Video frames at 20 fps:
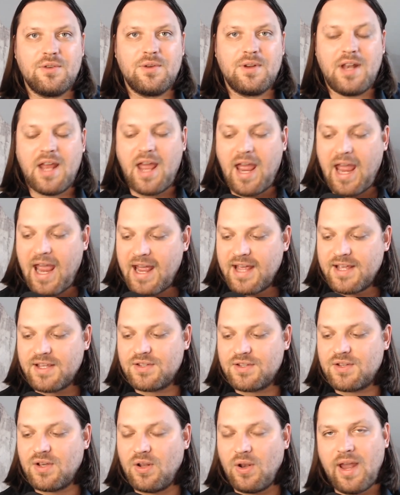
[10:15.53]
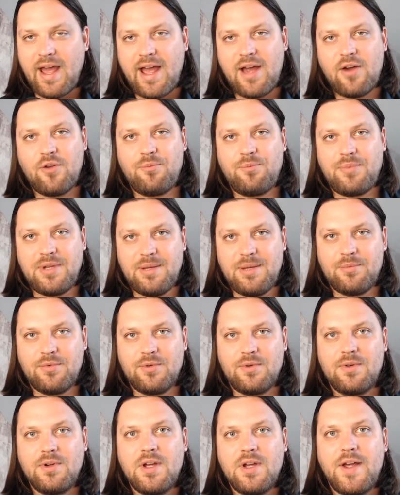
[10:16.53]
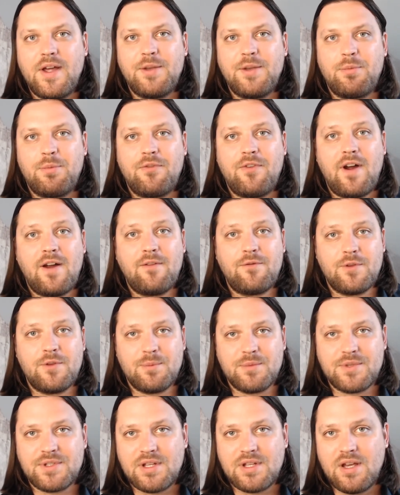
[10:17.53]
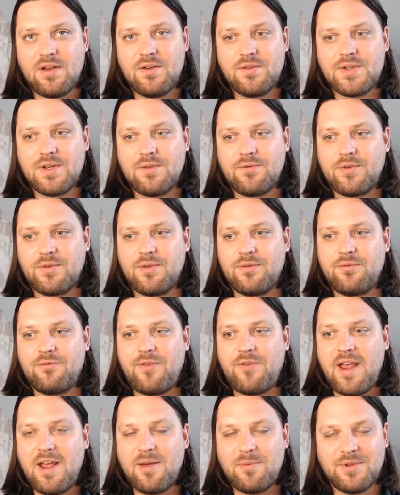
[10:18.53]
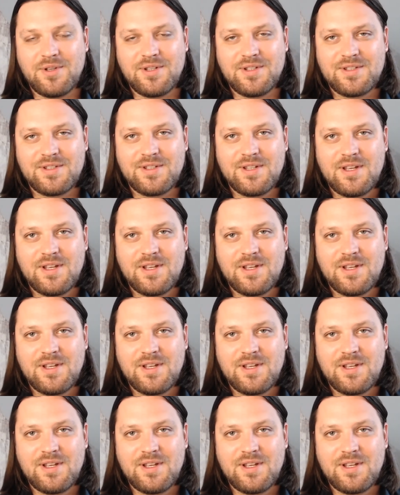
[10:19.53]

It has allowed people to provide for themselves and for their families